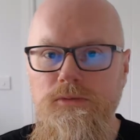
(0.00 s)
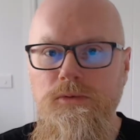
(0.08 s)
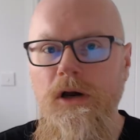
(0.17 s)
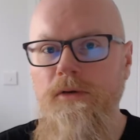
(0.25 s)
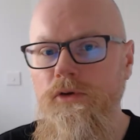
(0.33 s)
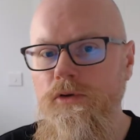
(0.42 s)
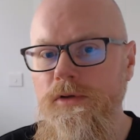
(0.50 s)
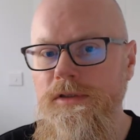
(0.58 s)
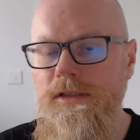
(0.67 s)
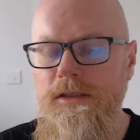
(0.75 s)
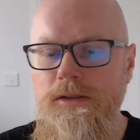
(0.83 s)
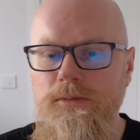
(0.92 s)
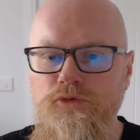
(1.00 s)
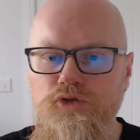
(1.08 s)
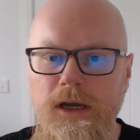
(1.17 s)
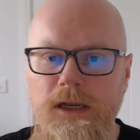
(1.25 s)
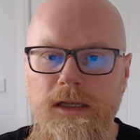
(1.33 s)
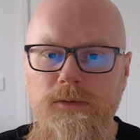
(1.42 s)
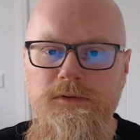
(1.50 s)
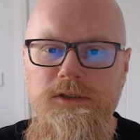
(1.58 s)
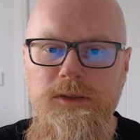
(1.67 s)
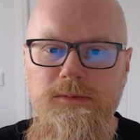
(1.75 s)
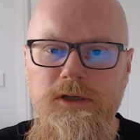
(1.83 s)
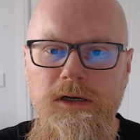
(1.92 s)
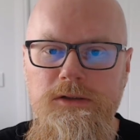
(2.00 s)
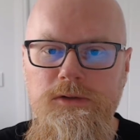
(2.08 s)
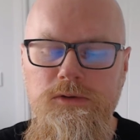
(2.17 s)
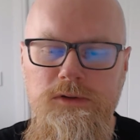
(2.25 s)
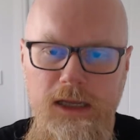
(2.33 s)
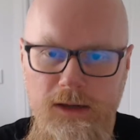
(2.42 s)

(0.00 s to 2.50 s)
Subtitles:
well. If you're doing system training with subtitles,